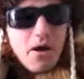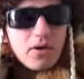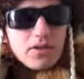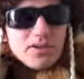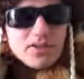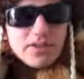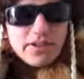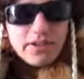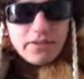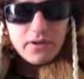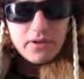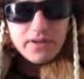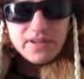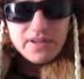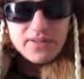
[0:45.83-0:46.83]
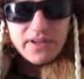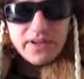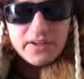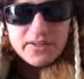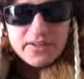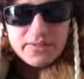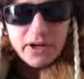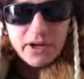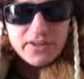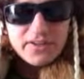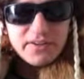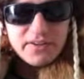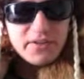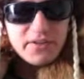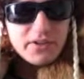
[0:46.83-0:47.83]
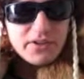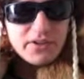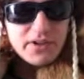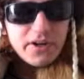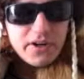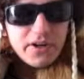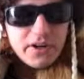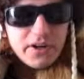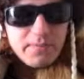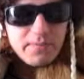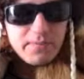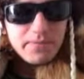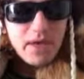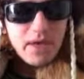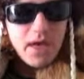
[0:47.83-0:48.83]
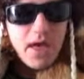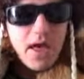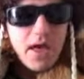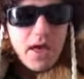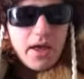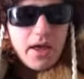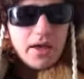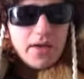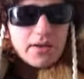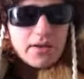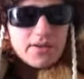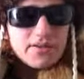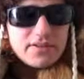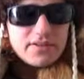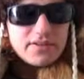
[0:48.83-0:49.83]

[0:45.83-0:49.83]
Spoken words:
Also leave all the settings by default here, and